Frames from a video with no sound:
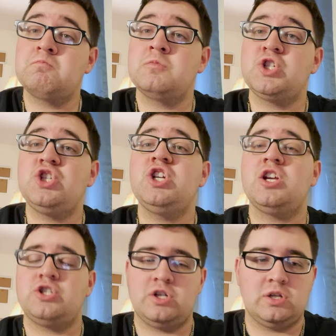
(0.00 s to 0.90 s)

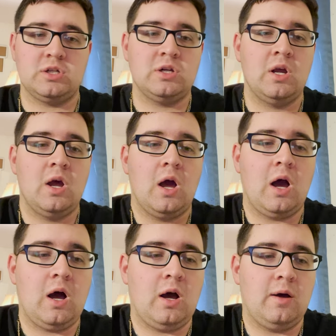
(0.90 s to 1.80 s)
suggestions
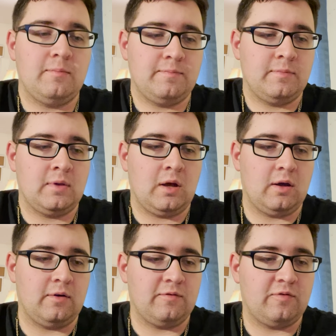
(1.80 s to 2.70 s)

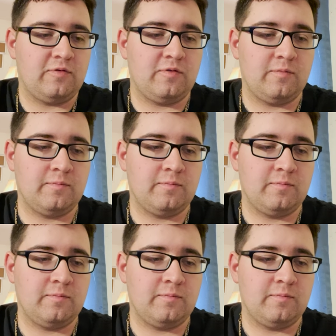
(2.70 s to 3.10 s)
of